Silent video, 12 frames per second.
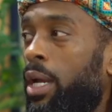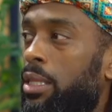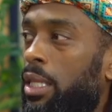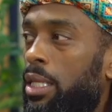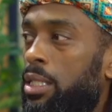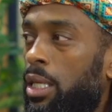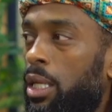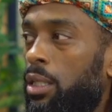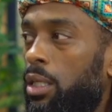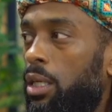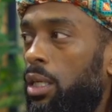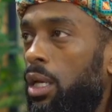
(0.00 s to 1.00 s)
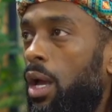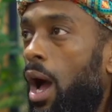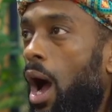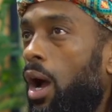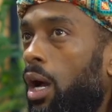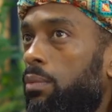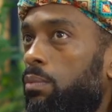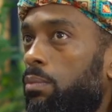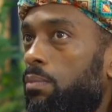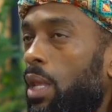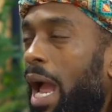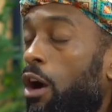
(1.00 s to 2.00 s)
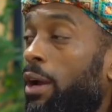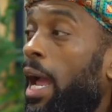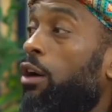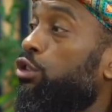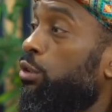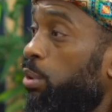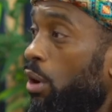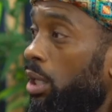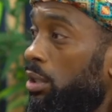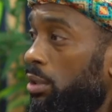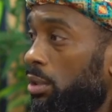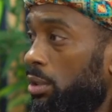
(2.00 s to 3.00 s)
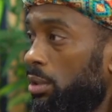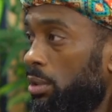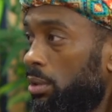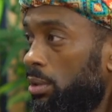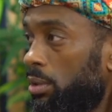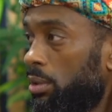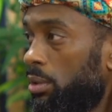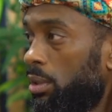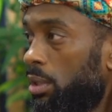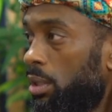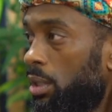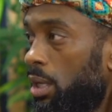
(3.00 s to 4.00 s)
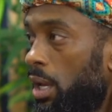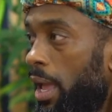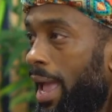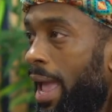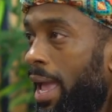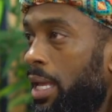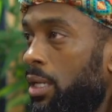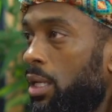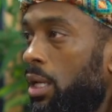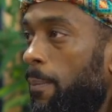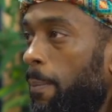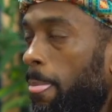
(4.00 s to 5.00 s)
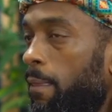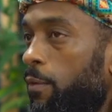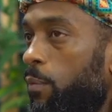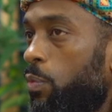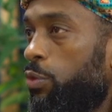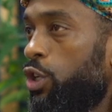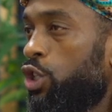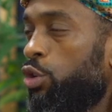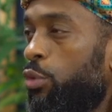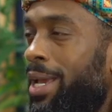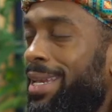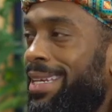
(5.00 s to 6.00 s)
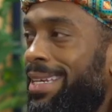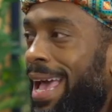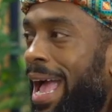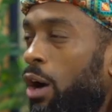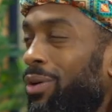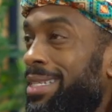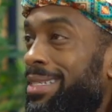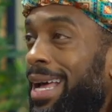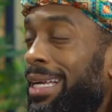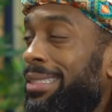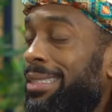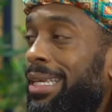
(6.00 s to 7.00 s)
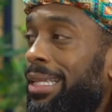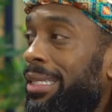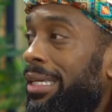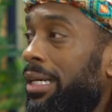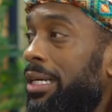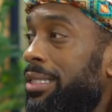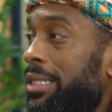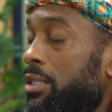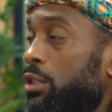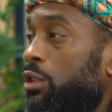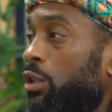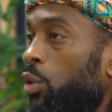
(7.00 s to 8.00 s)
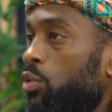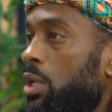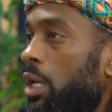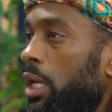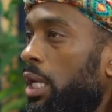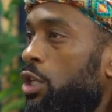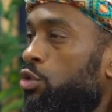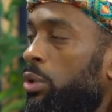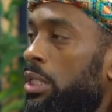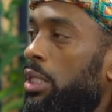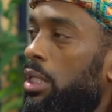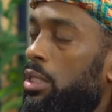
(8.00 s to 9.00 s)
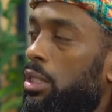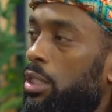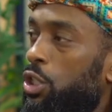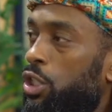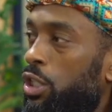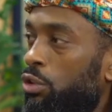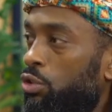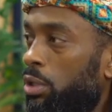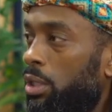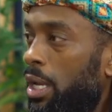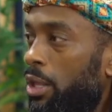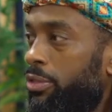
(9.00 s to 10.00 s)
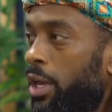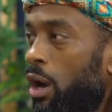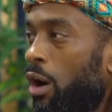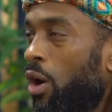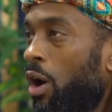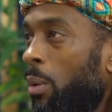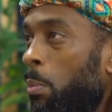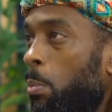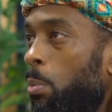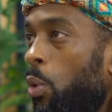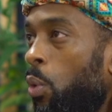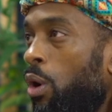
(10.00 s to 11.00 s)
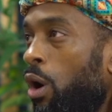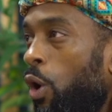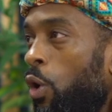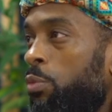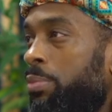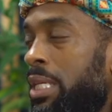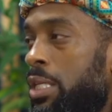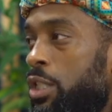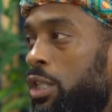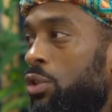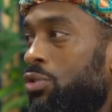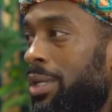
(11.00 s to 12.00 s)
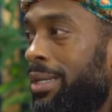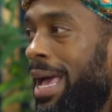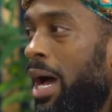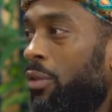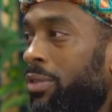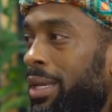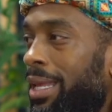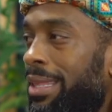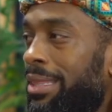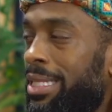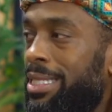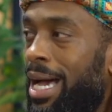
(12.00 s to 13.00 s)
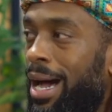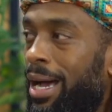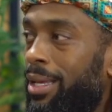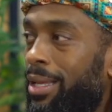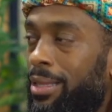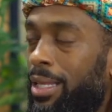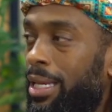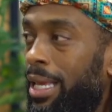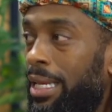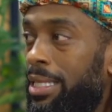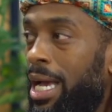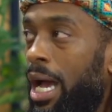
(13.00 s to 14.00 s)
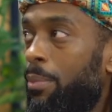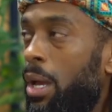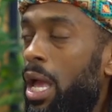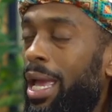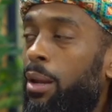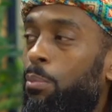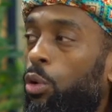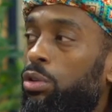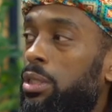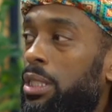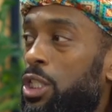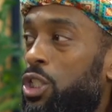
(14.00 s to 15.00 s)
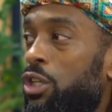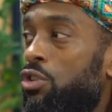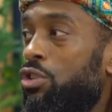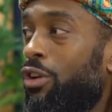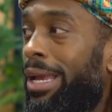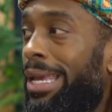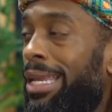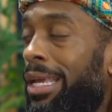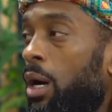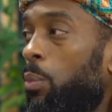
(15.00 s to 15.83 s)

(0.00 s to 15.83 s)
rate than it's killing our counterparts. And the trend now is not just killing us as adults, it's reaching into the children. There are more obese children now than any time. And most of these children are ending